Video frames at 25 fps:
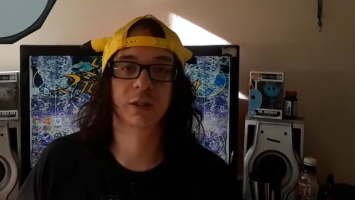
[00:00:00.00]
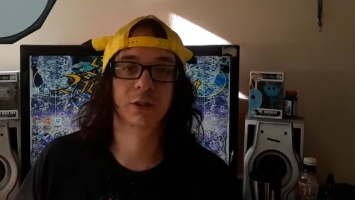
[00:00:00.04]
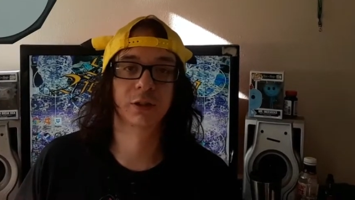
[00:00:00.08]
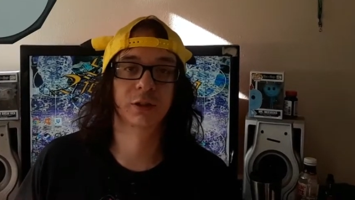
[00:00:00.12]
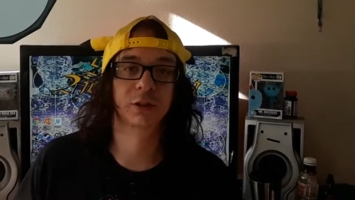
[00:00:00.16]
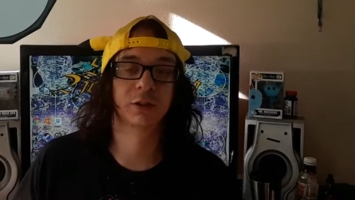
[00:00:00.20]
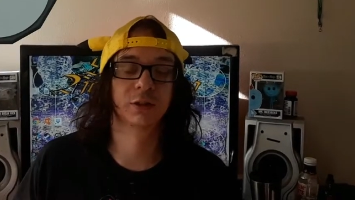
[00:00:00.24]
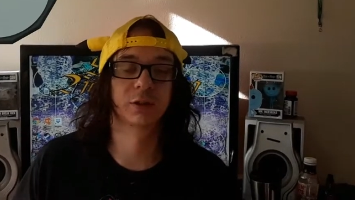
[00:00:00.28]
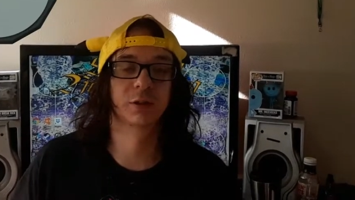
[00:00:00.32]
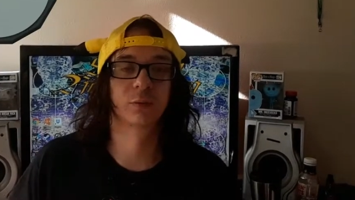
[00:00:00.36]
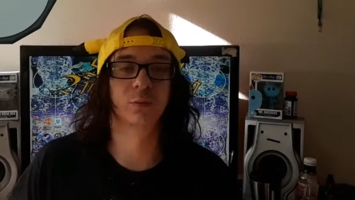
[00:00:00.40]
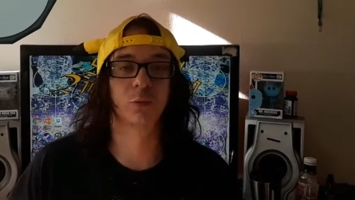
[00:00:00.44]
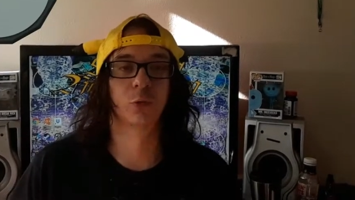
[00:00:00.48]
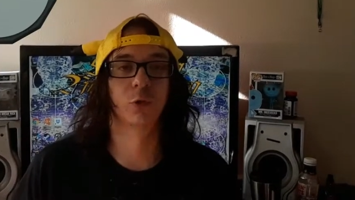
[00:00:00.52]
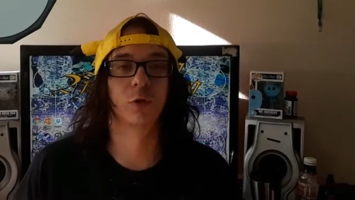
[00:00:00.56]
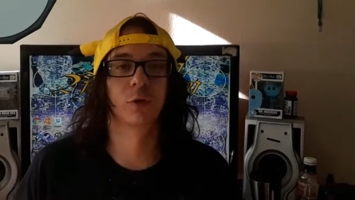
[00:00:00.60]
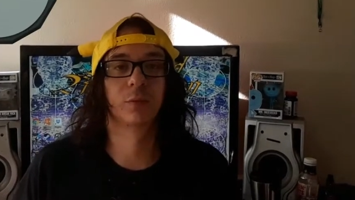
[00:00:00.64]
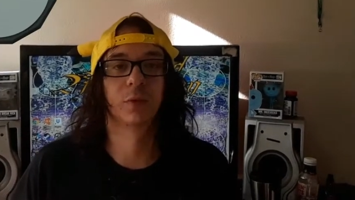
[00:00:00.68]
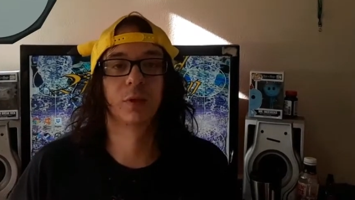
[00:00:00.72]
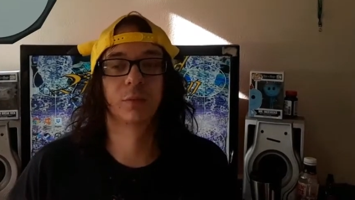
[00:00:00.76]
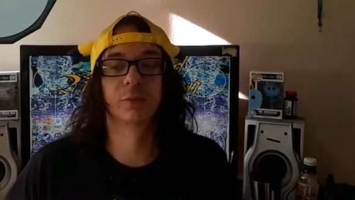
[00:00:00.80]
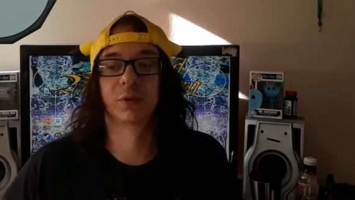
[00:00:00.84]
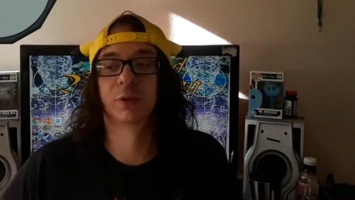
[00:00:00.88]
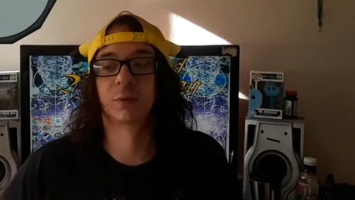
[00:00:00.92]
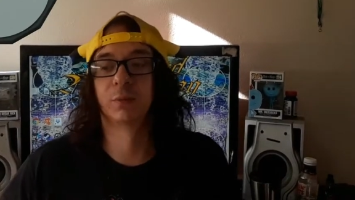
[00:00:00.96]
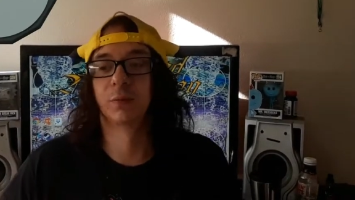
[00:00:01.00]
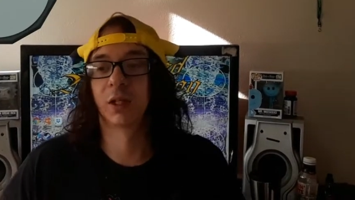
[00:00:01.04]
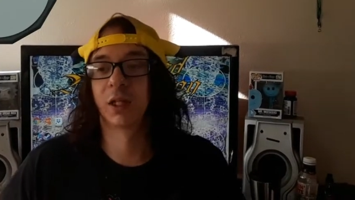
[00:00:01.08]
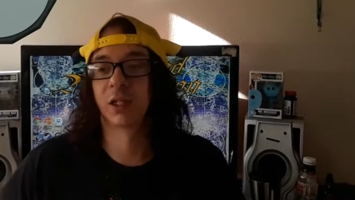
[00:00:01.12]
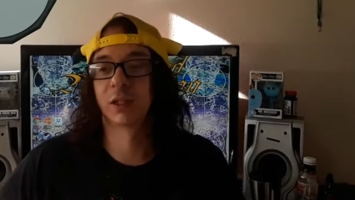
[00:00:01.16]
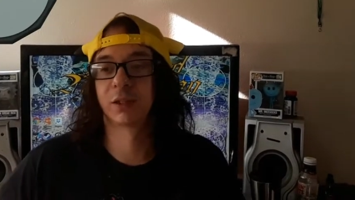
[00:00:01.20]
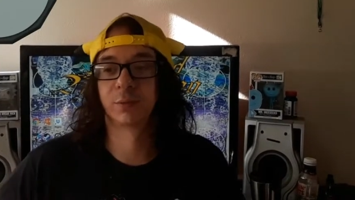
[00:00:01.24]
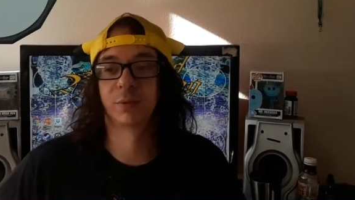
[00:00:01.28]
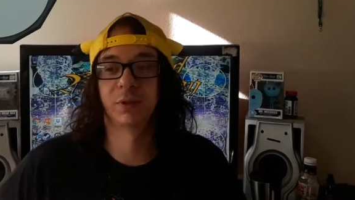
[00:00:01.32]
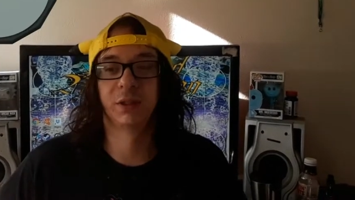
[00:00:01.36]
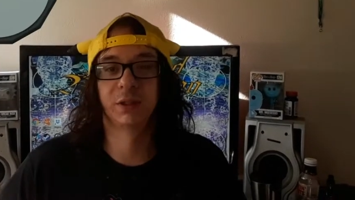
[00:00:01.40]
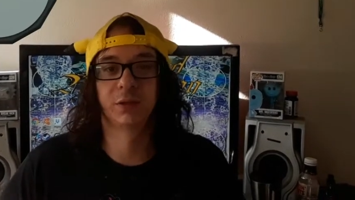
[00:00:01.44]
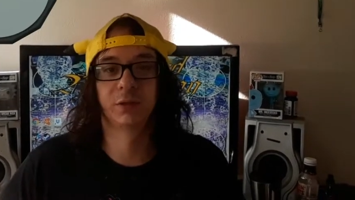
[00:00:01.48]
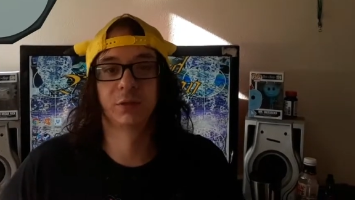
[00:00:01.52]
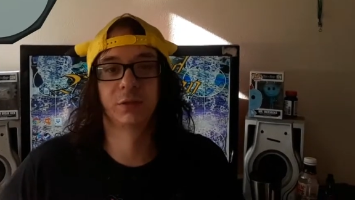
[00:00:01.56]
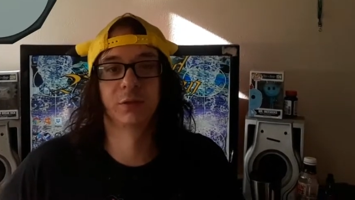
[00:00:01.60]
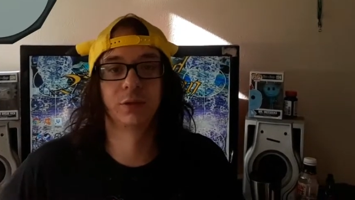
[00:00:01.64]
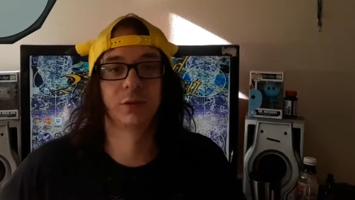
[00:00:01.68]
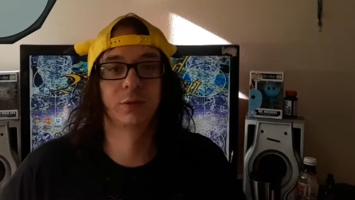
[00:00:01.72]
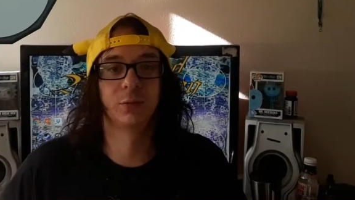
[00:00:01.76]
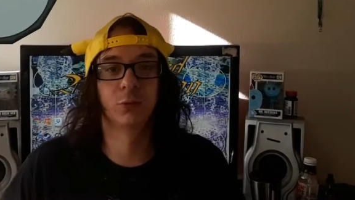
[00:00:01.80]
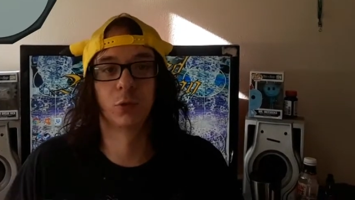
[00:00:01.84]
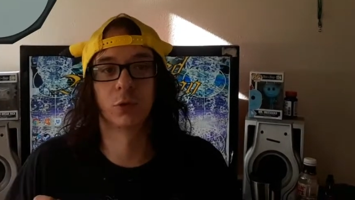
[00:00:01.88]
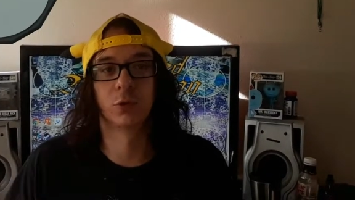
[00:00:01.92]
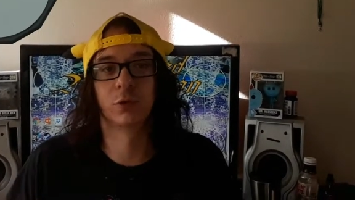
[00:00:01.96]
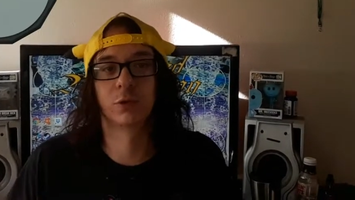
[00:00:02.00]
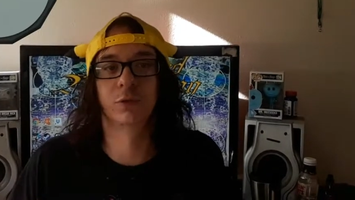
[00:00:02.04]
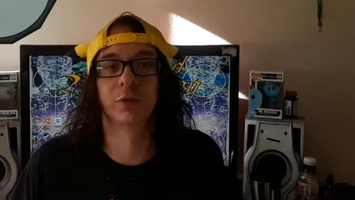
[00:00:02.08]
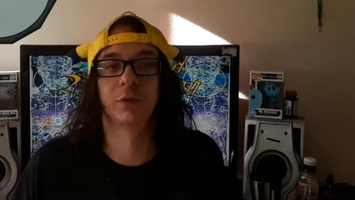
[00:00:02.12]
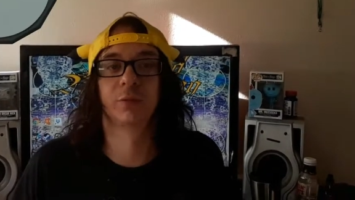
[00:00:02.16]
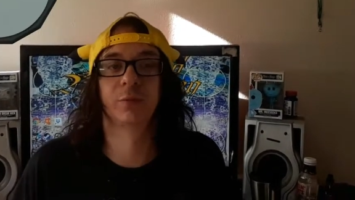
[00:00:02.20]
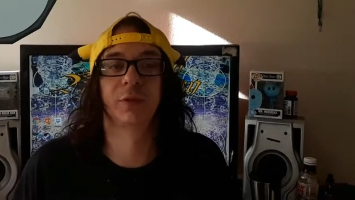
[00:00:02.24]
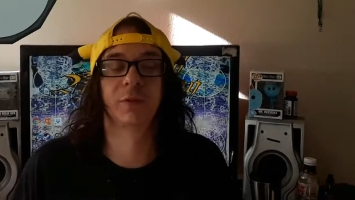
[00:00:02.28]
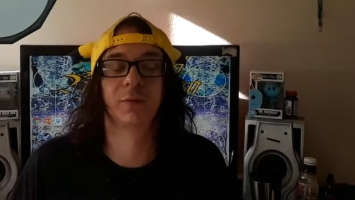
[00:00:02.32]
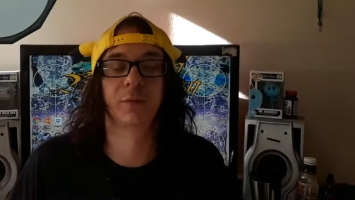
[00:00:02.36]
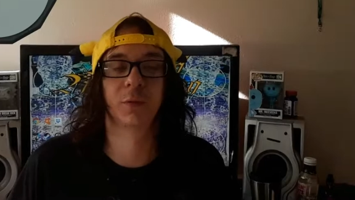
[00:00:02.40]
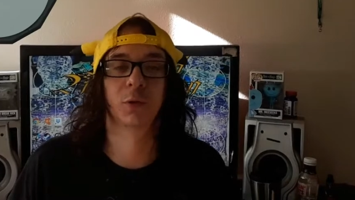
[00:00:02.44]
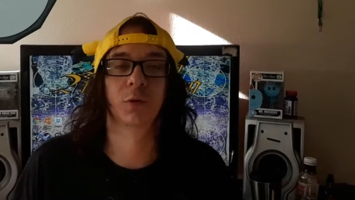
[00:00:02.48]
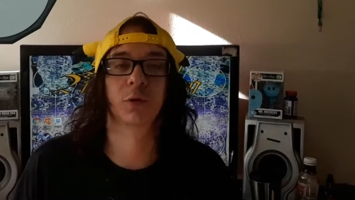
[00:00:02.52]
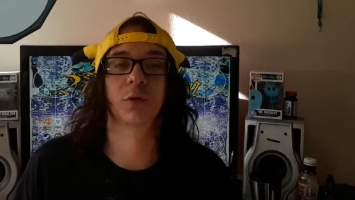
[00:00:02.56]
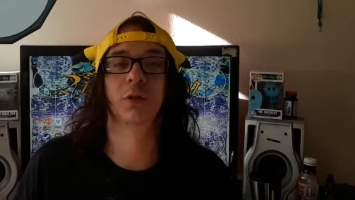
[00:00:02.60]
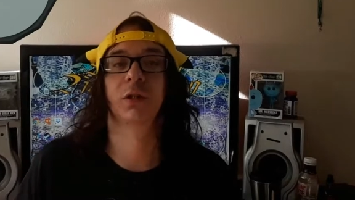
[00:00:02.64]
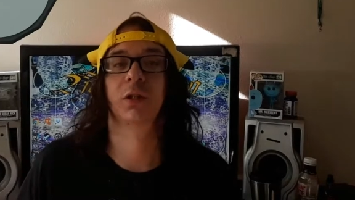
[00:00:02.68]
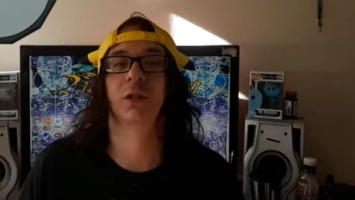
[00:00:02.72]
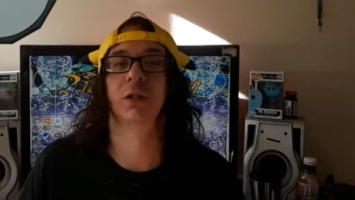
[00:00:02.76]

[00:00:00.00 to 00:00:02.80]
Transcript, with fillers: just some warm-ups, some blast beats or rolls before